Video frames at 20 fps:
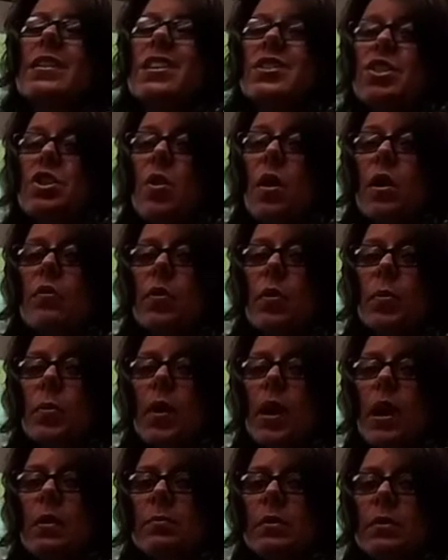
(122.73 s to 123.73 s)
They do have a
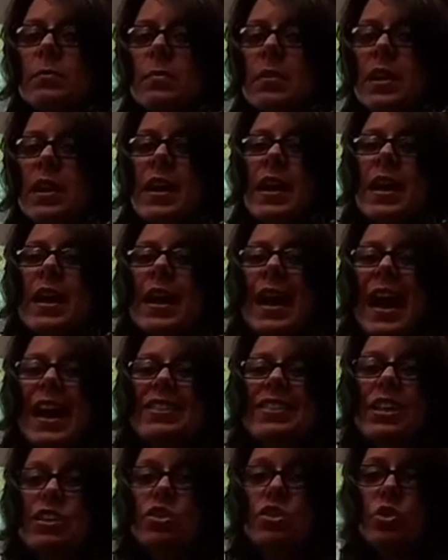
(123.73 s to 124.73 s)
problem,
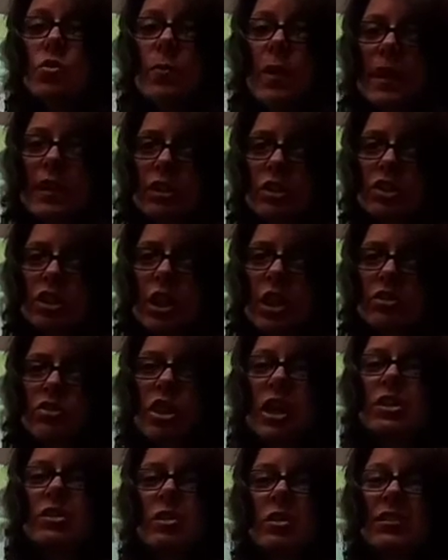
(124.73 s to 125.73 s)
and they do make a change,
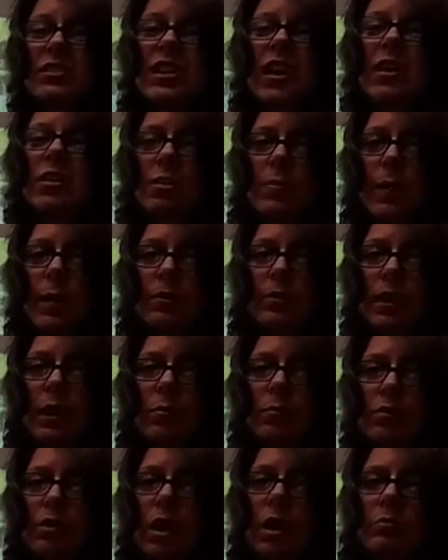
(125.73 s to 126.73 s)
and you're going to talk about
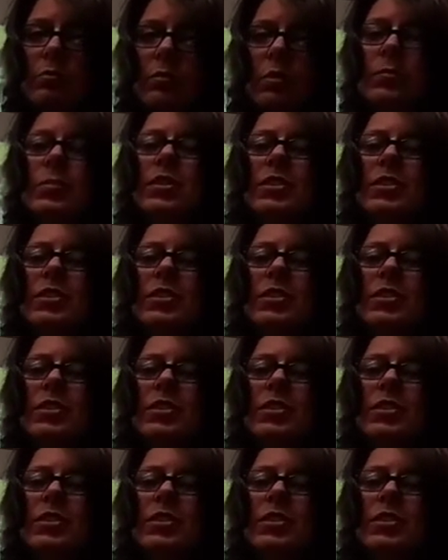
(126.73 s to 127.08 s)
that problem.